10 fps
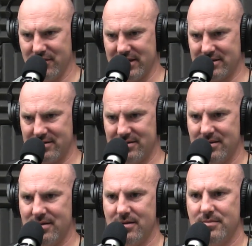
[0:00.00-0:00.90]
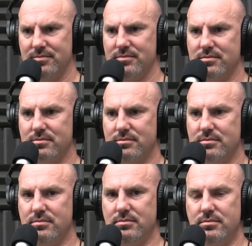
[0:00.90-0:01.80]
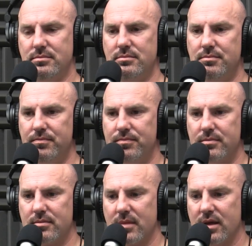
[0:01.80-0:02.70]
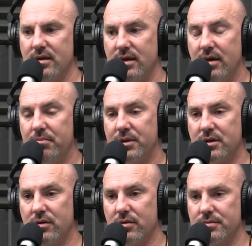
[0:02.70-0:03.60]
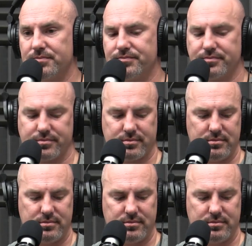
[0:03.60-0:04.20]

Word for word: they like, just have so many different hats they wear. Are you going to yeah, wear a lot they're... of those hats?